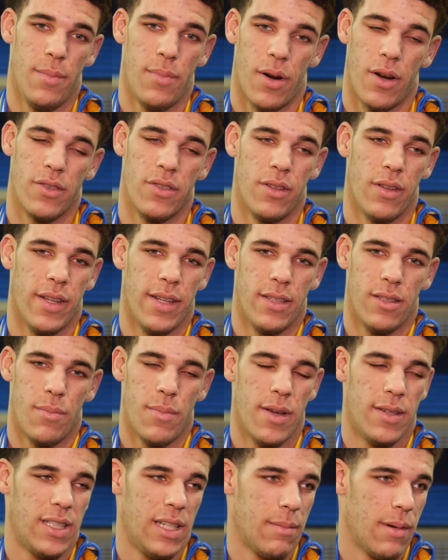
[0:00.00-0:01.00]
personally, it's the
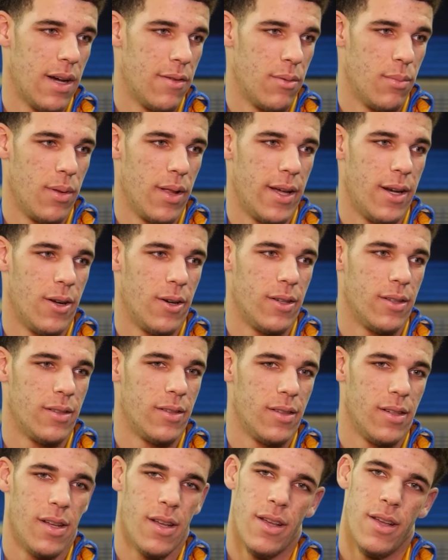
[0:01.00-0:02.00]
best team I ever played on.
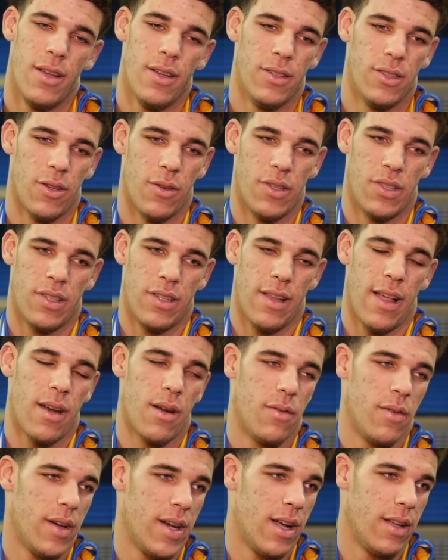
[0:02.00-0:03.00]
So it's just a lot of
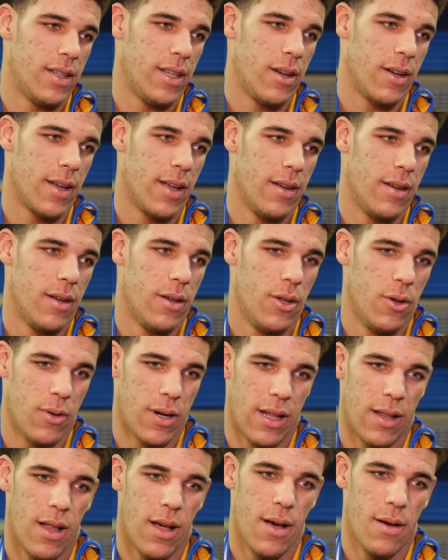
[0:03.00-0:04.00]
fun out there getting to do what
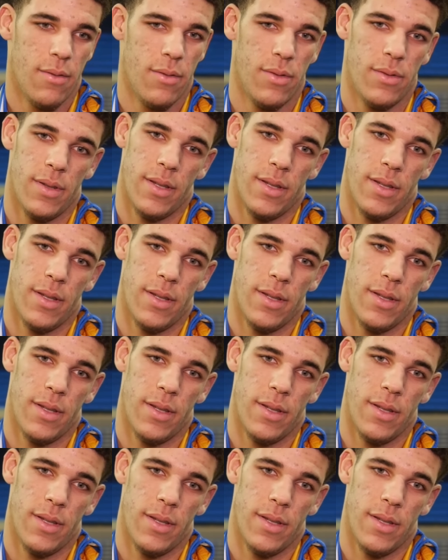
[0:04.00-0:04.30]
I love.